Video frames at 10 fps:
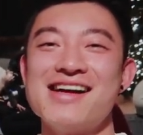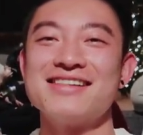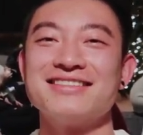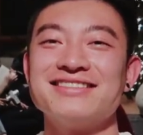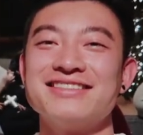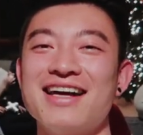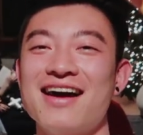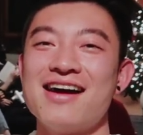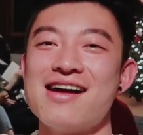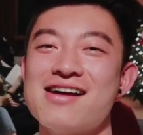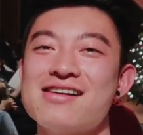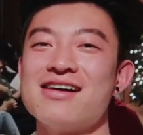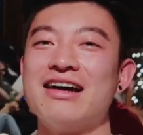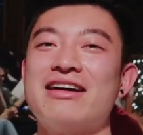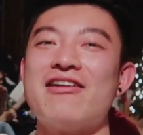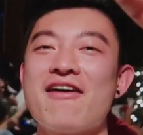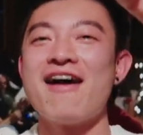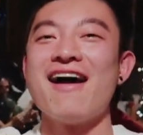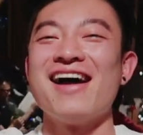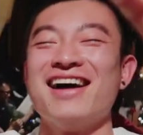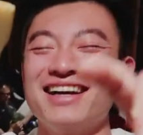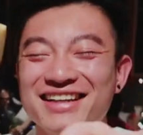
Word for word: cheese Afro put on his bread!